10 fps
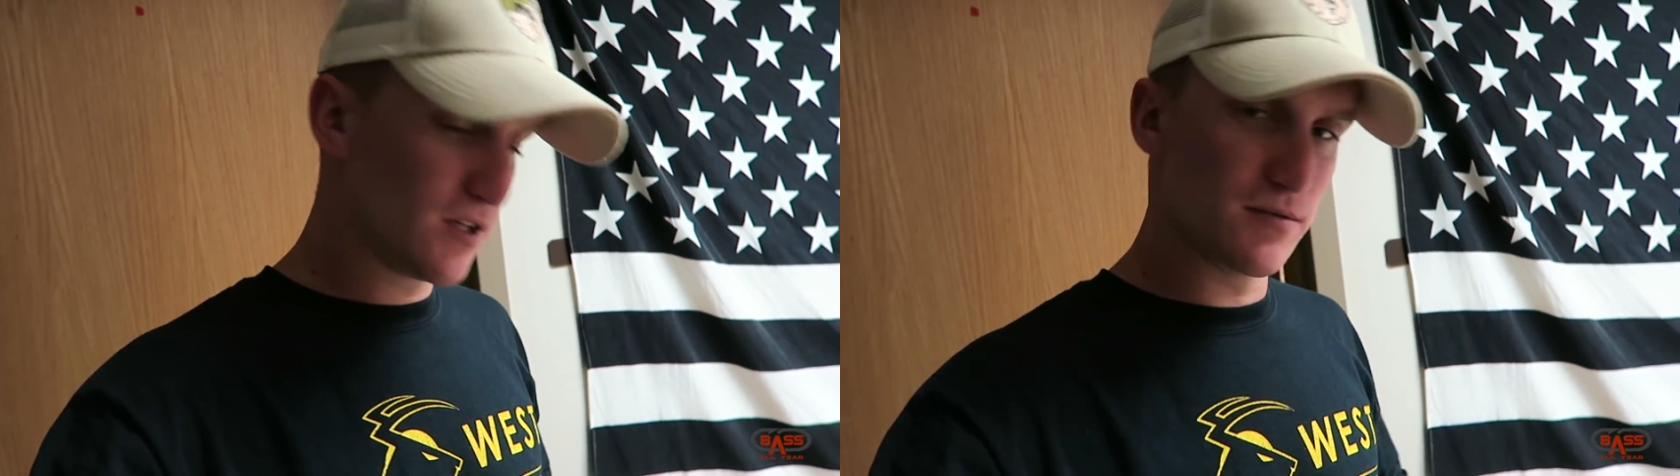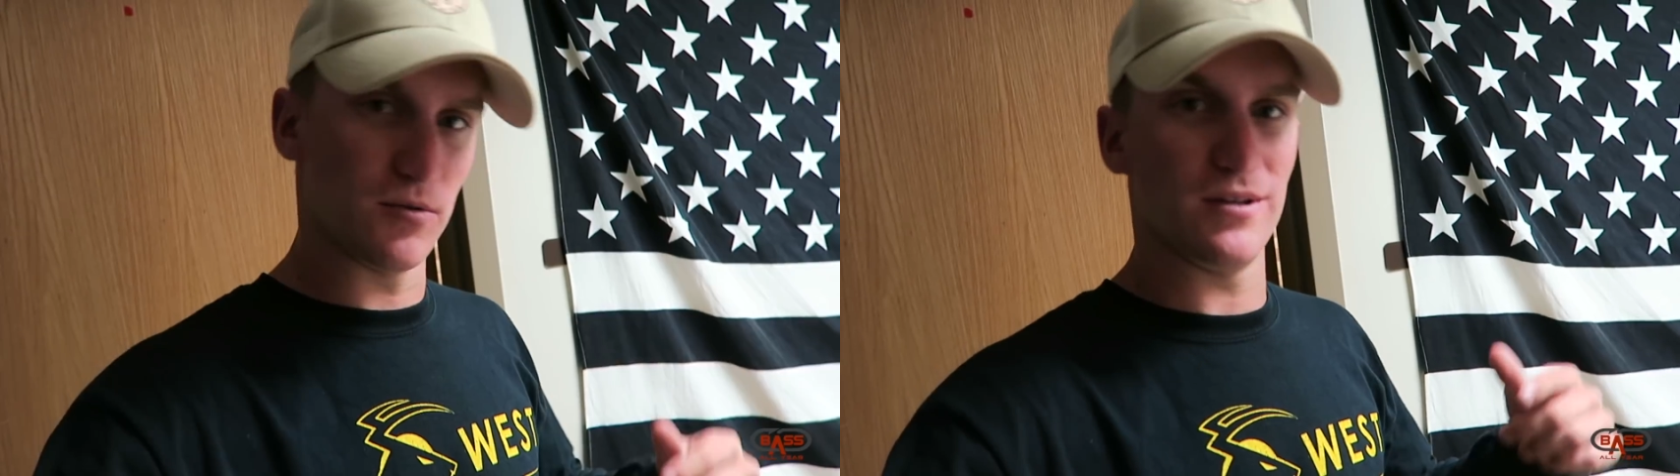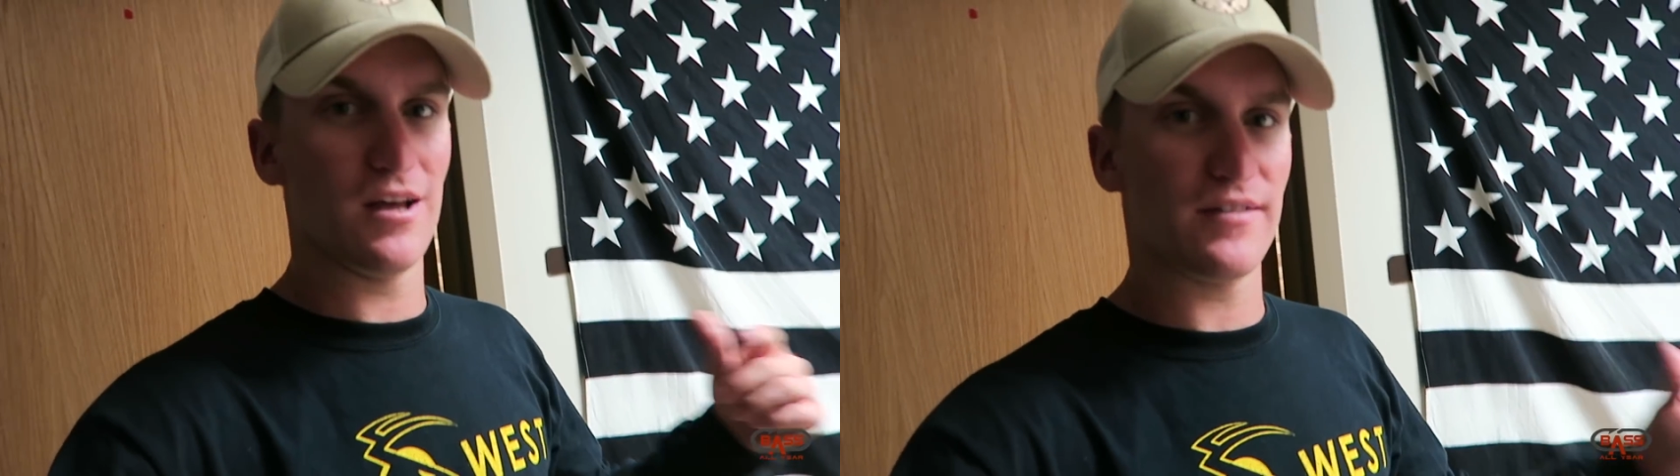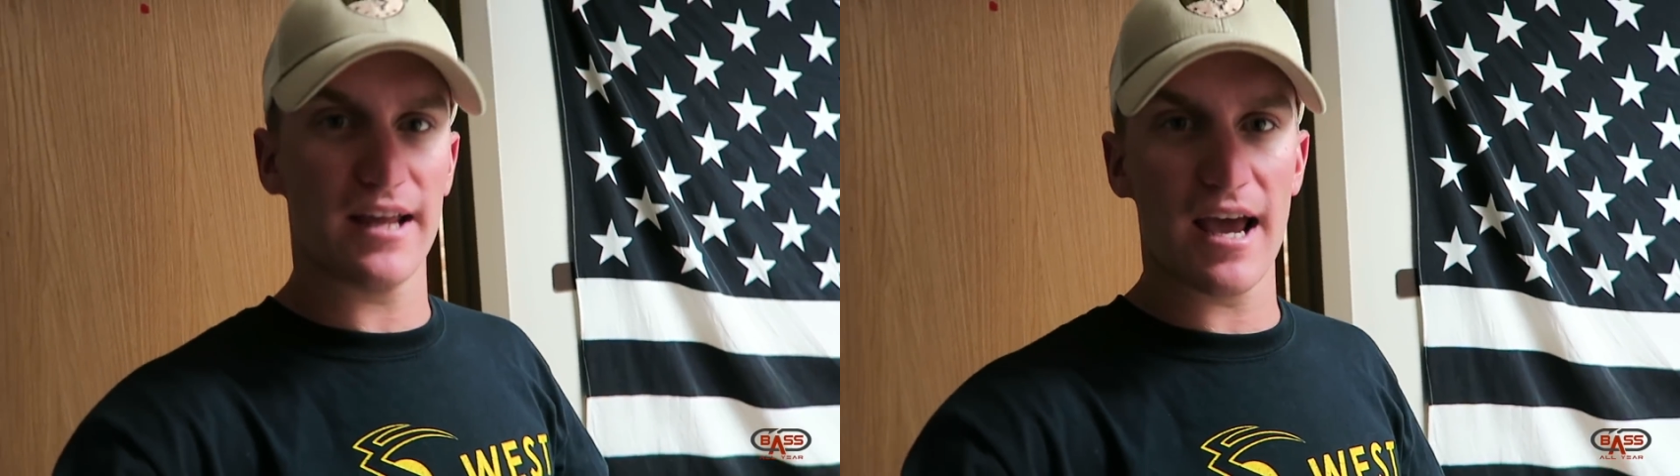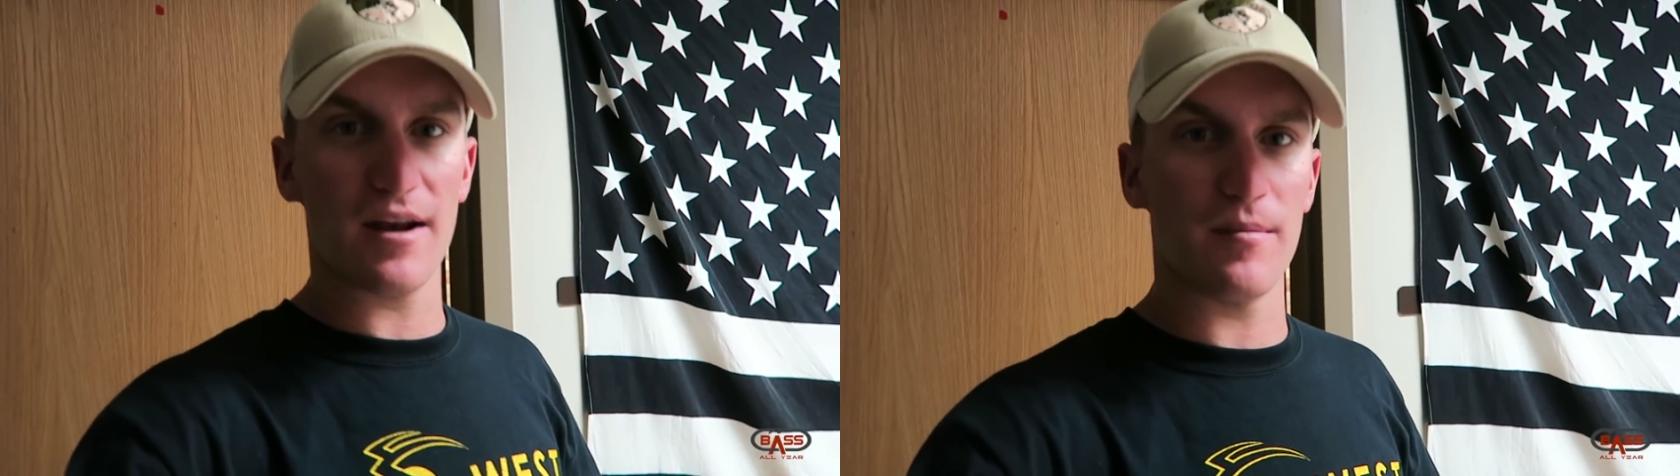filmed, and we left
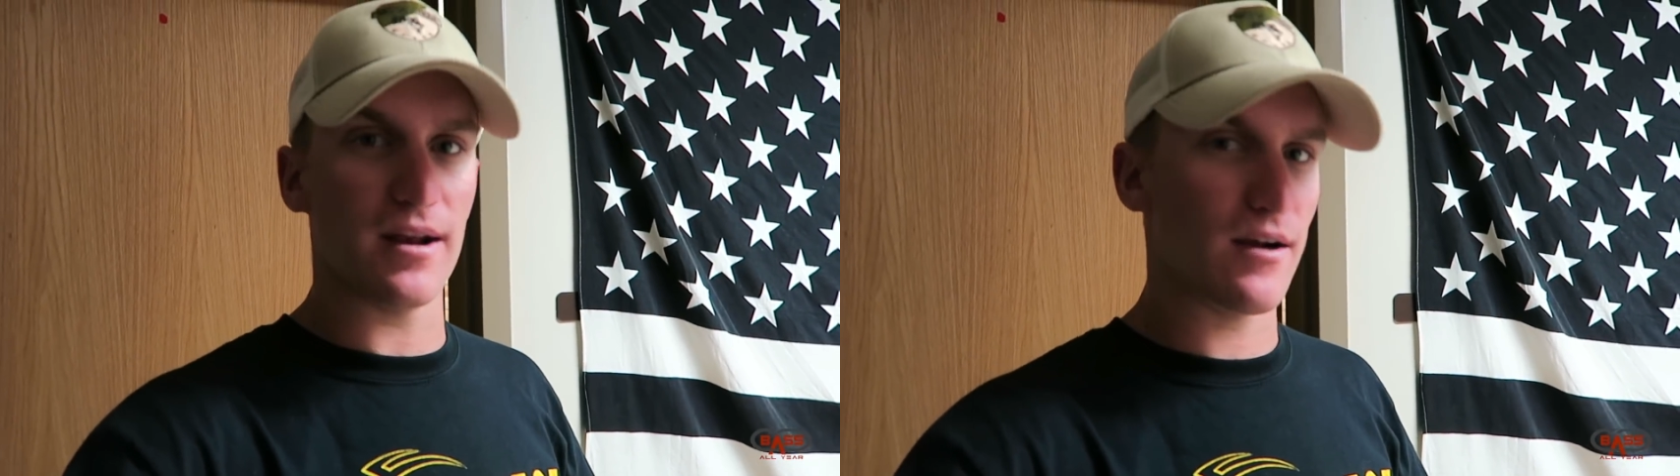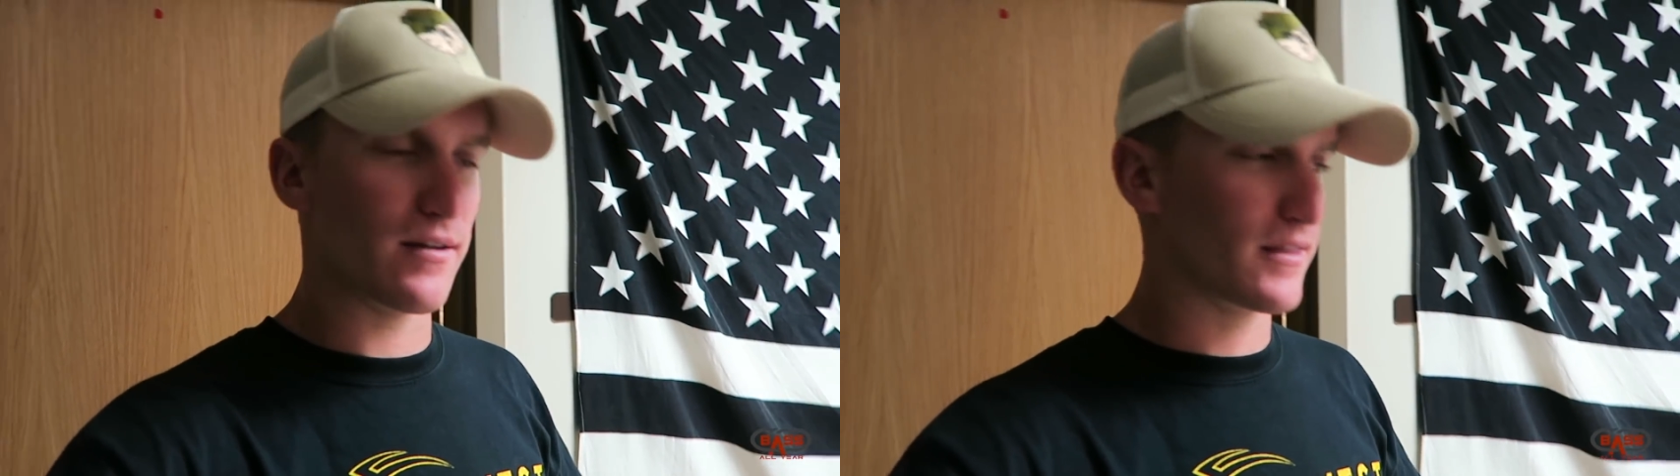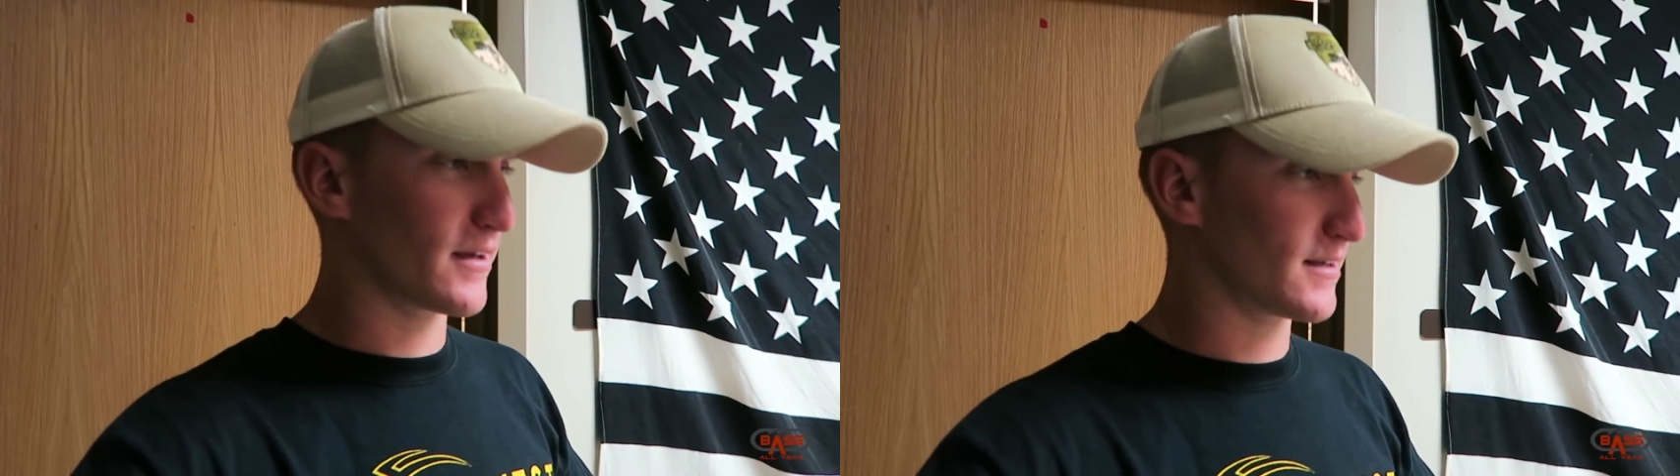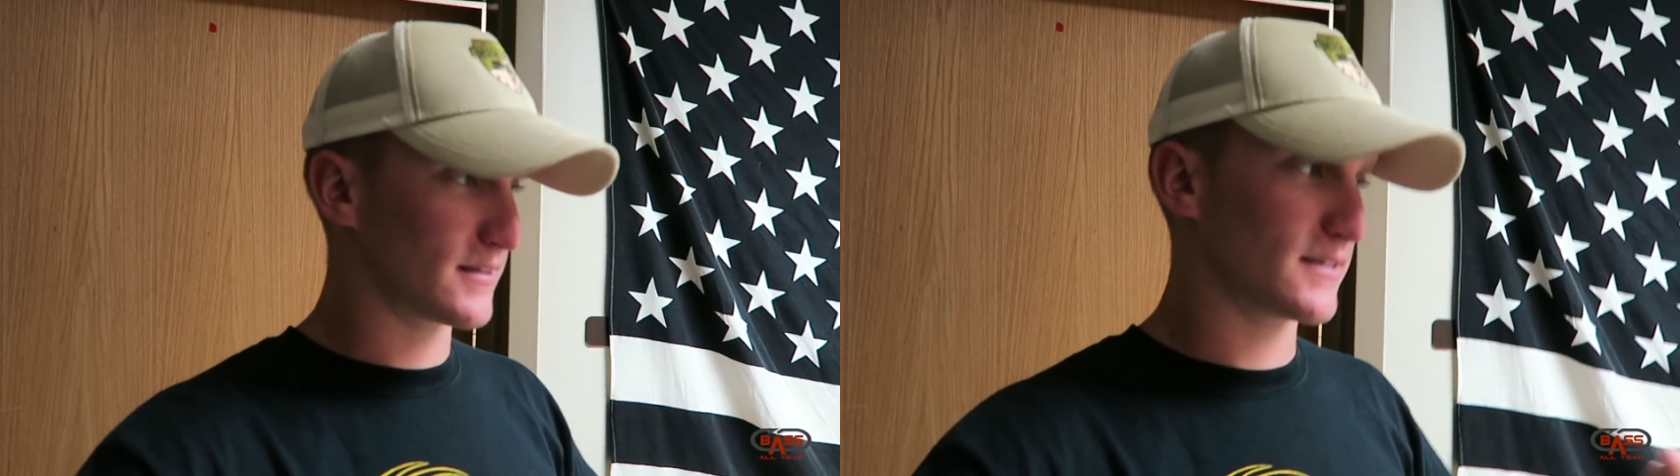Academy and everything,